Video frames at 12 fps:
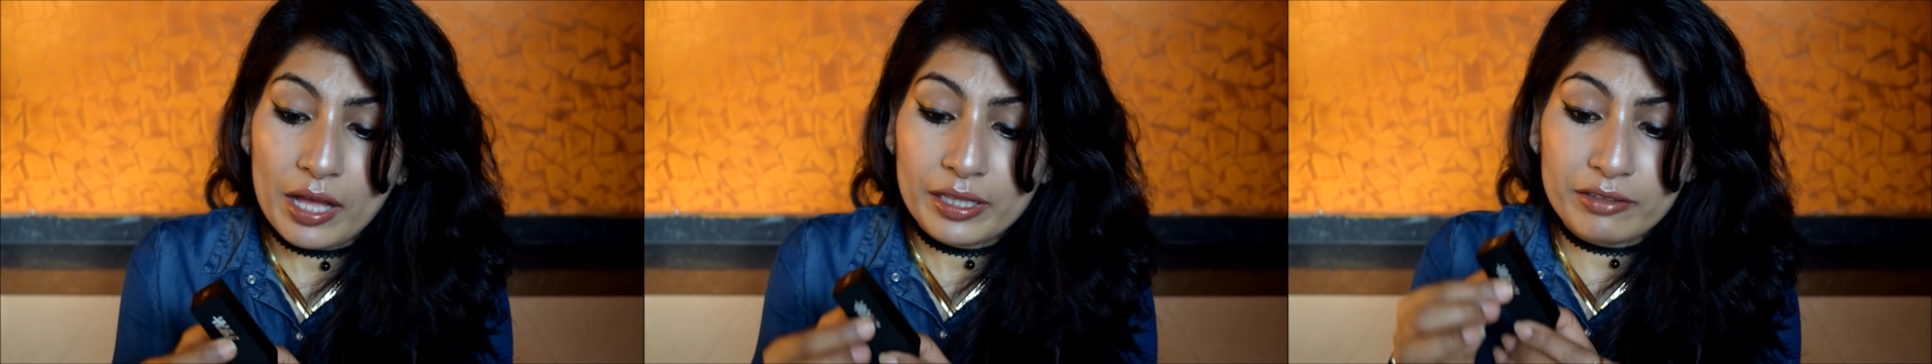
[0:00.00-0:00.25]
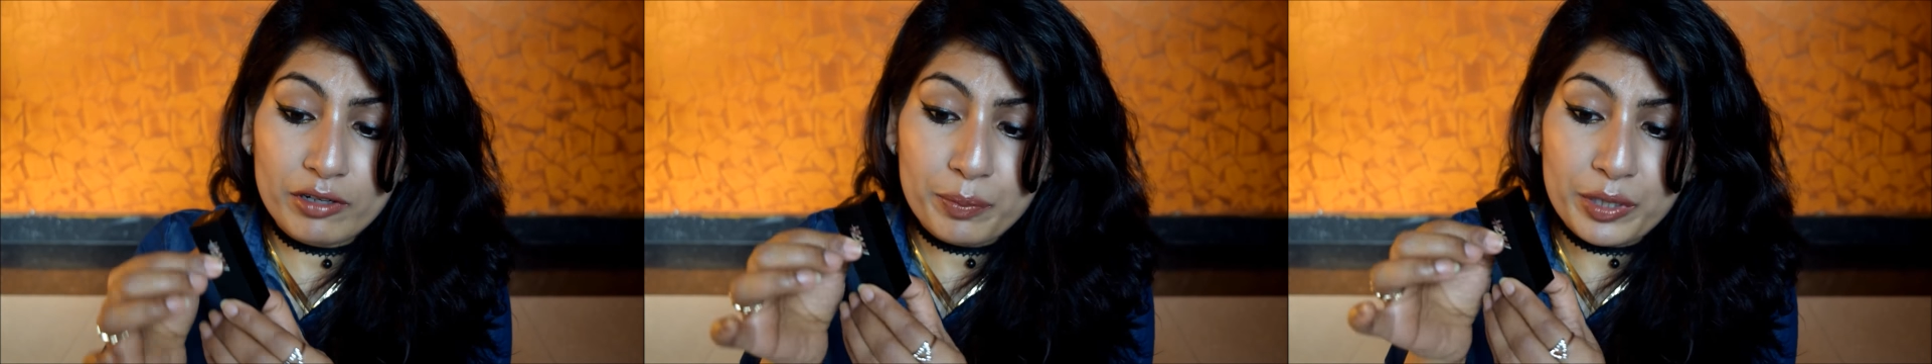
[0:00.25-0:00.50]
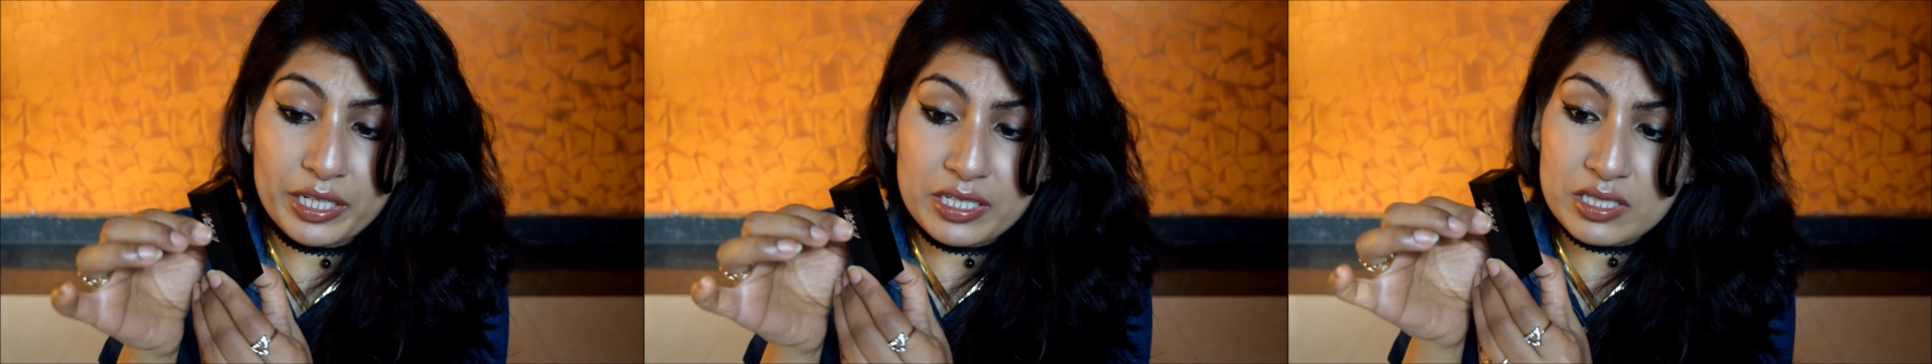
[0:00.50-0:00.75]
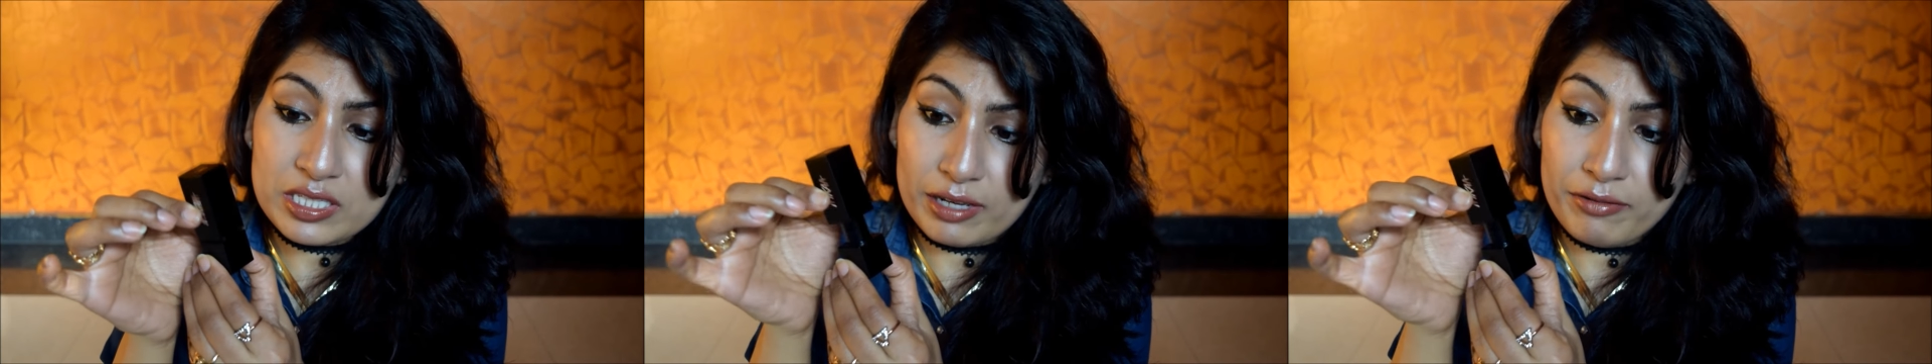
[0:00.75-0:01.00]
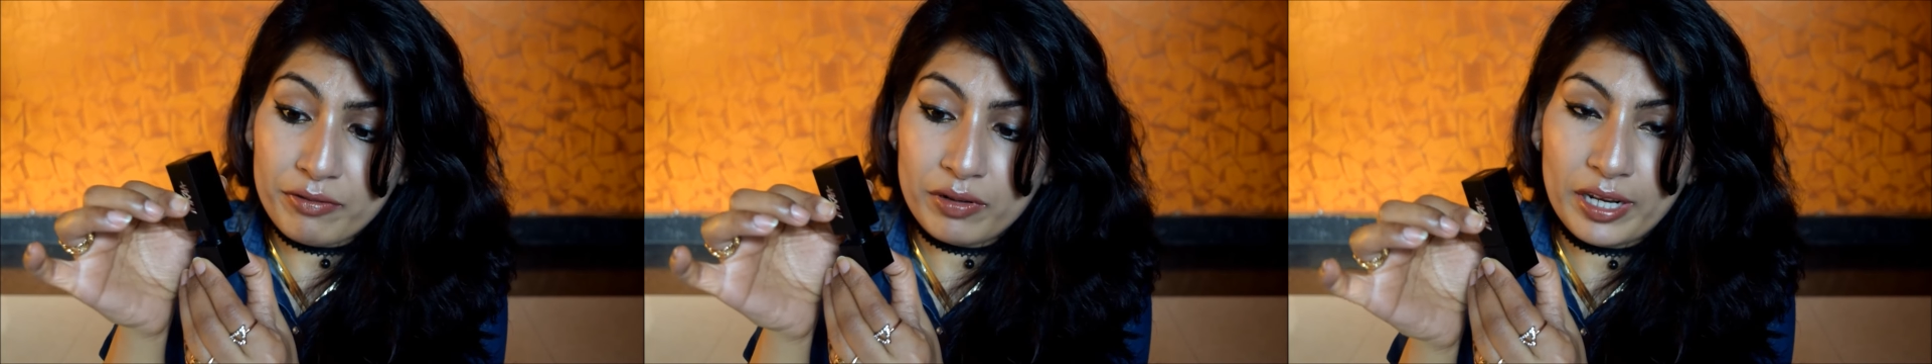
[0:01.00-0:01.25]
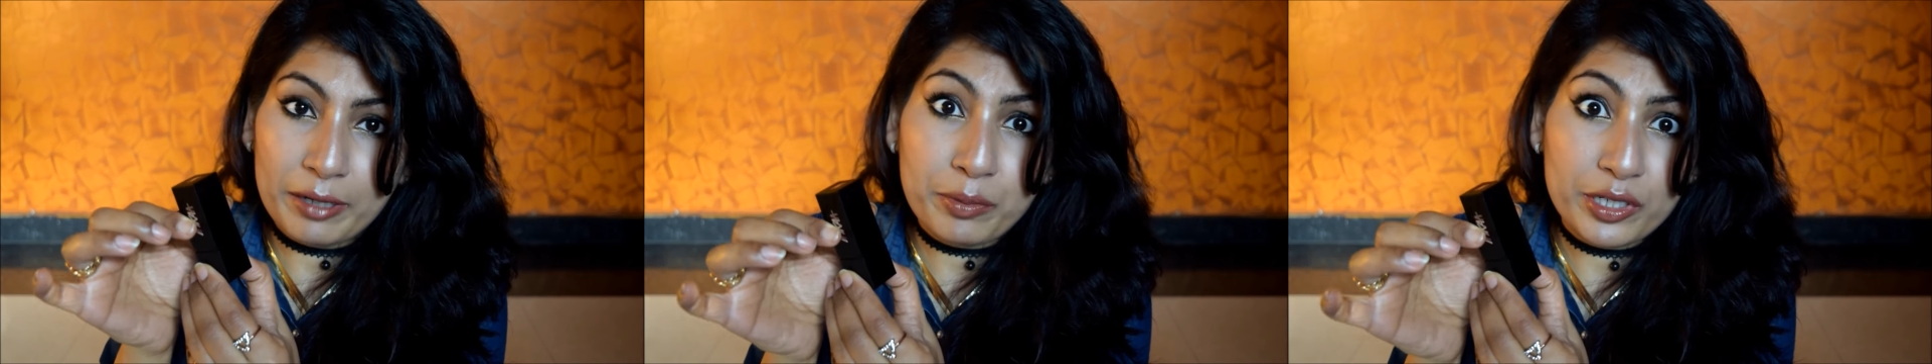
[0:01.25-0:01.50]
They were pretty stiff,
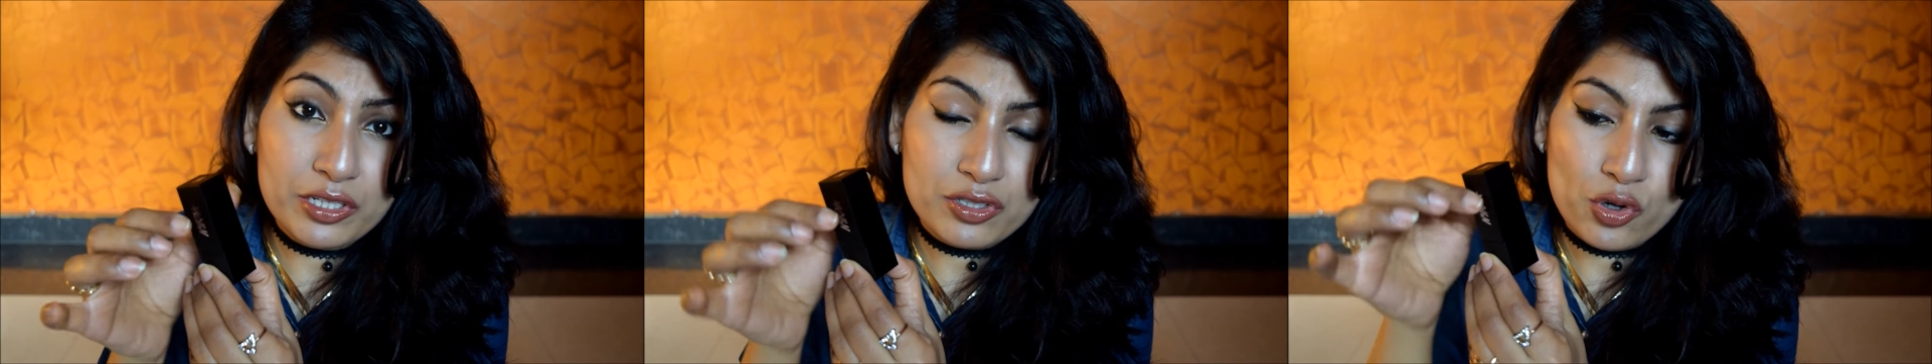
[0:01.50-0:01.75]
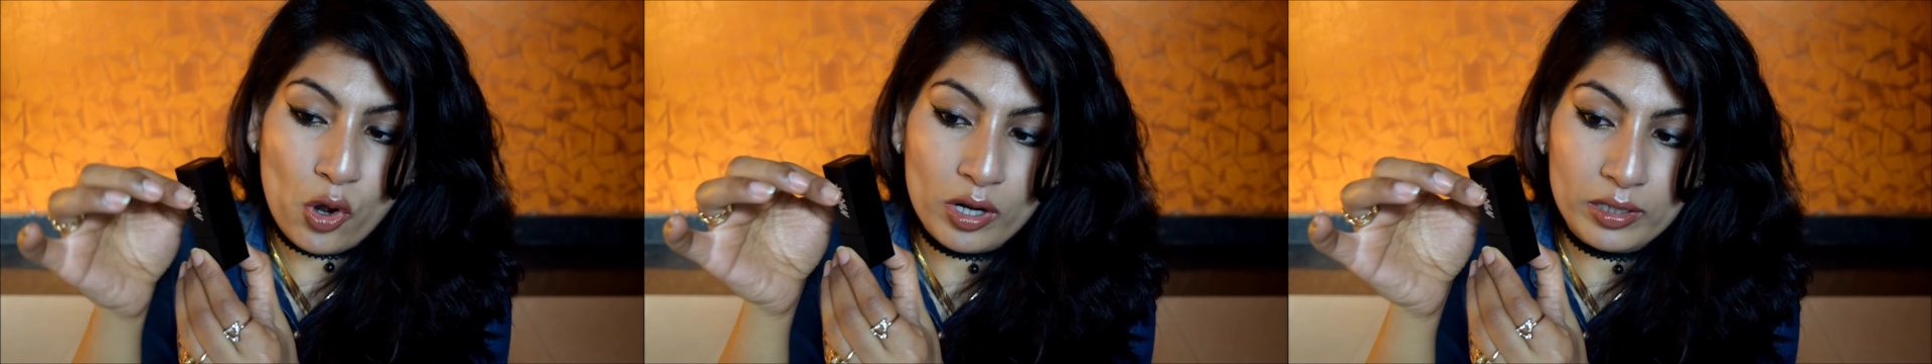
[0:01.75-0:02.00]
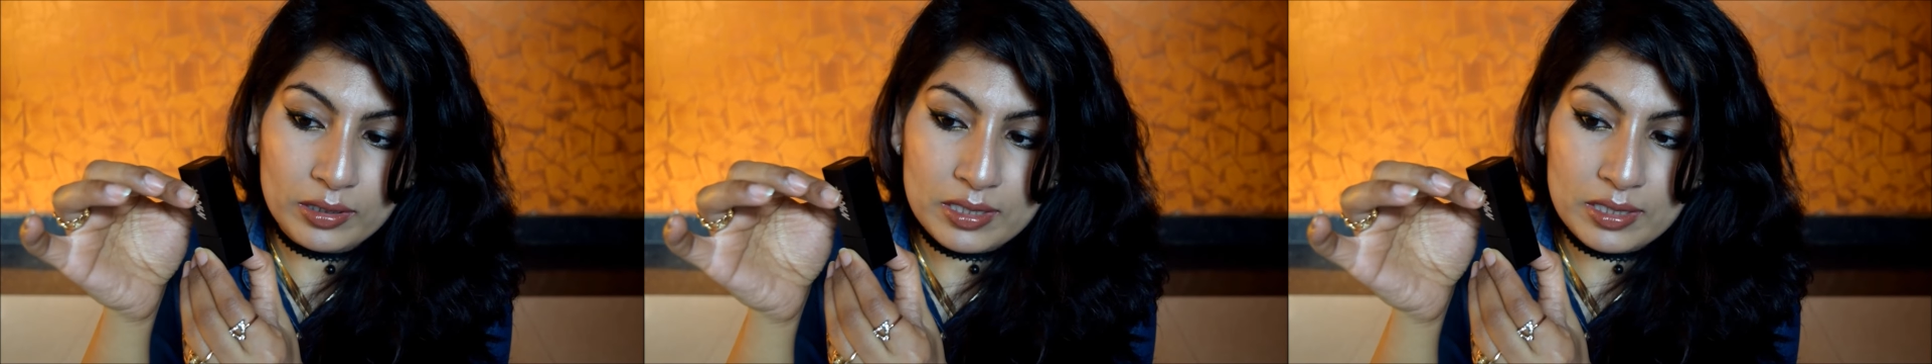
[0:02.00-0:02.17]
like pretty strong.